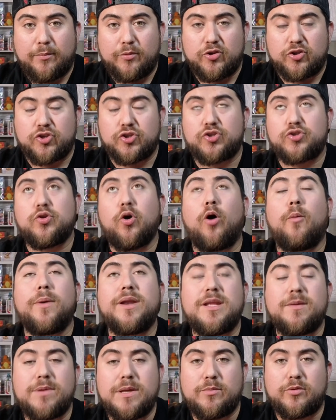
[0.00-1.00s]
there's so many
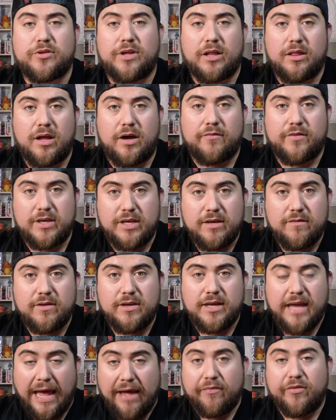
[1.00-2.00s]
people that love Eevee
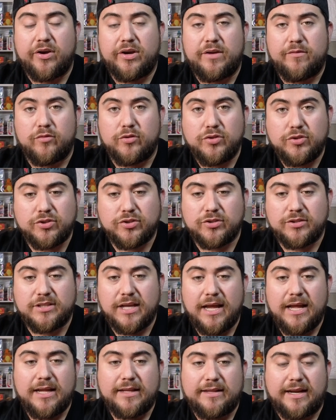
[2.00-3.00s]
and their evolutions
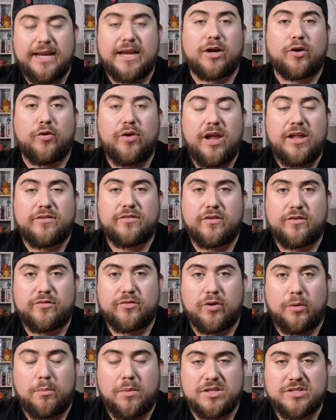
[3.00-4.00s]
that it creates
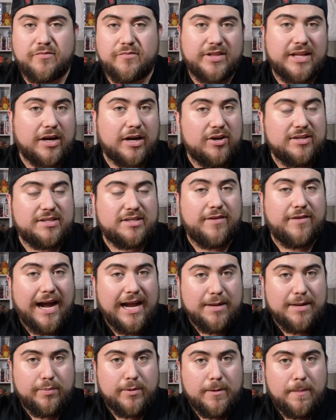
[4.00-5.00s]
so much of an aggressive
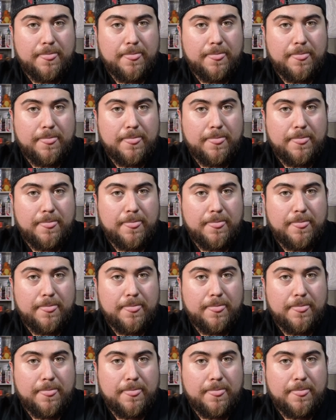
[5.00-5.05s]
hype.